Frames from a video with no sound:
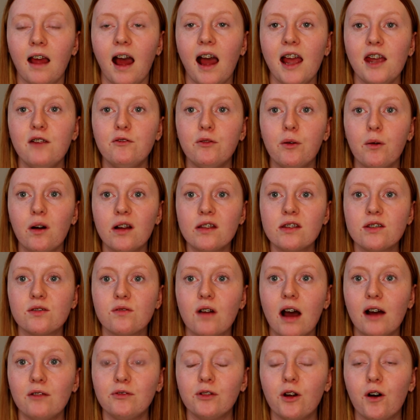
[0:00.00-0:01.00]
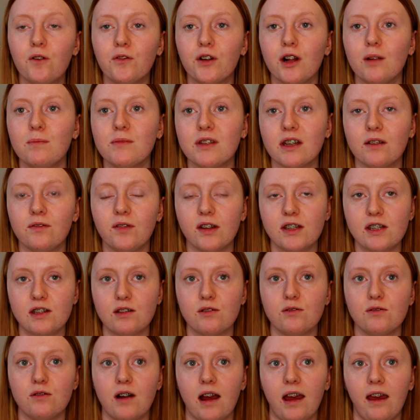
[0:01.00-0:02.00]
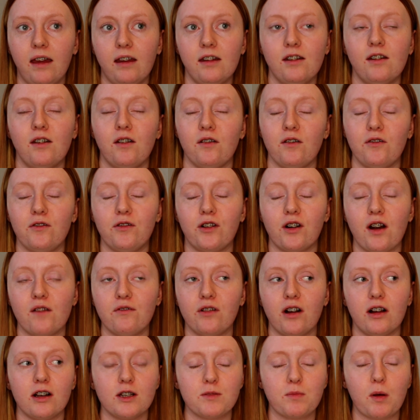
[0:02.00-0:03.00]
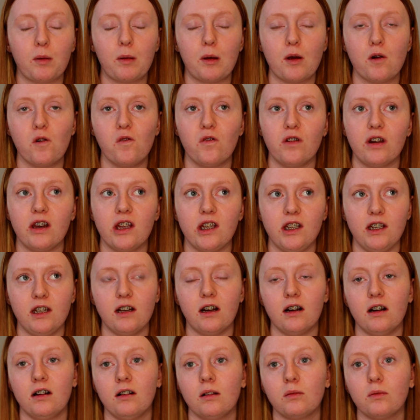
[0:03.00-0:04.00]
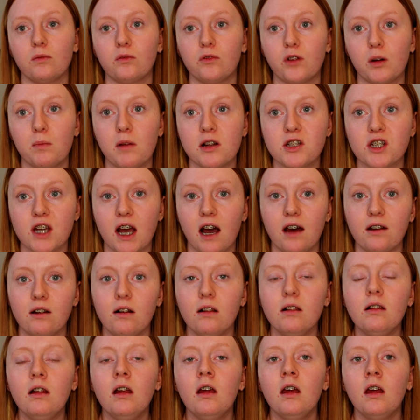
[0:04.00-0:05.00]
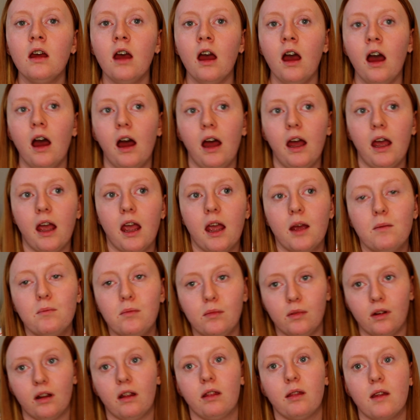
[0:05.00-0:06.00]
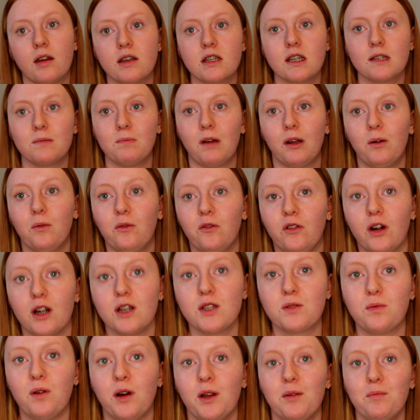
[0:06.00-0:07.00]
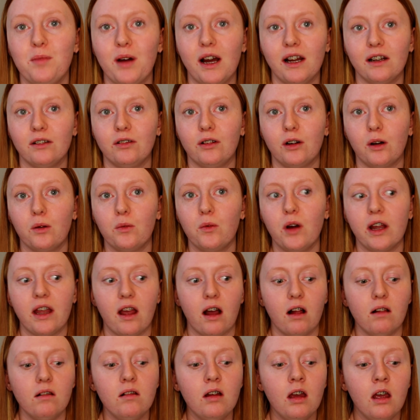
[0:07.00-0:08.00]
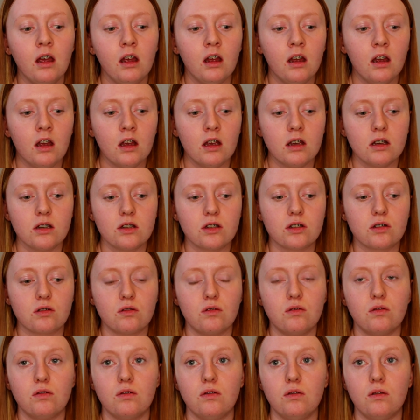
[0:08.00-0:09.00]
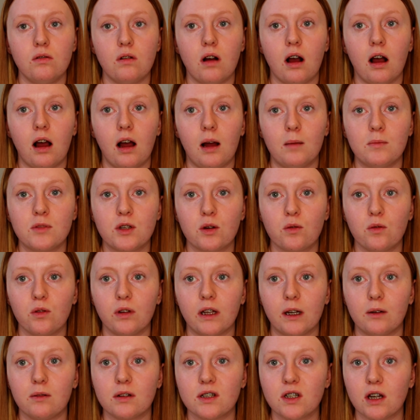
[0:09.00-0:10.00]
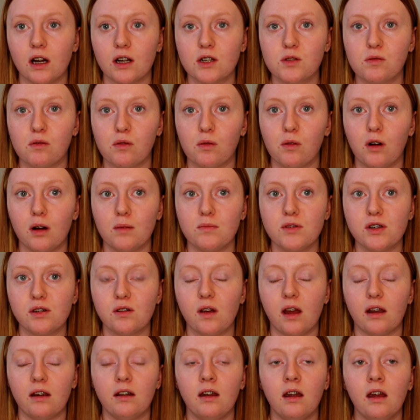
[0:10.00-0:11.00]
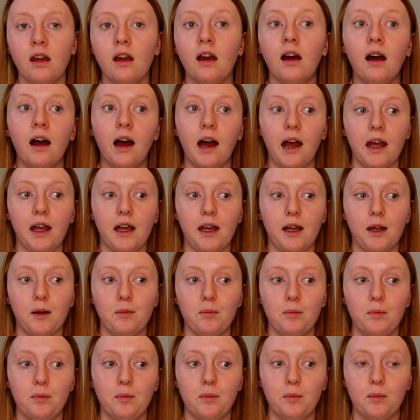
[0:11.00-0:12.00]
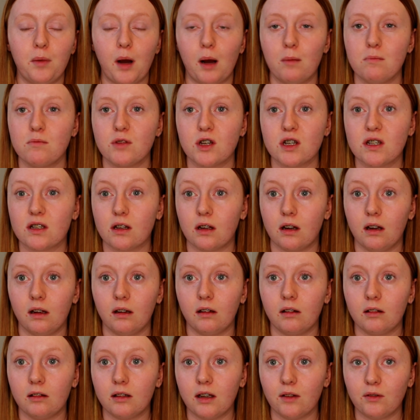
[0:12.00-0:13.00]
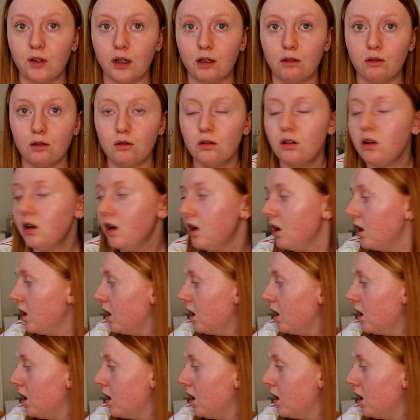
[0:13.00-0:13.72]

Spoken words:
Hi everyone, so I've not filmed a video in forever, it's probably over a year for my channel. This is my first one back for a while, so I'm totally out of touch with what I'm doing, but I'm just gonna give it a go.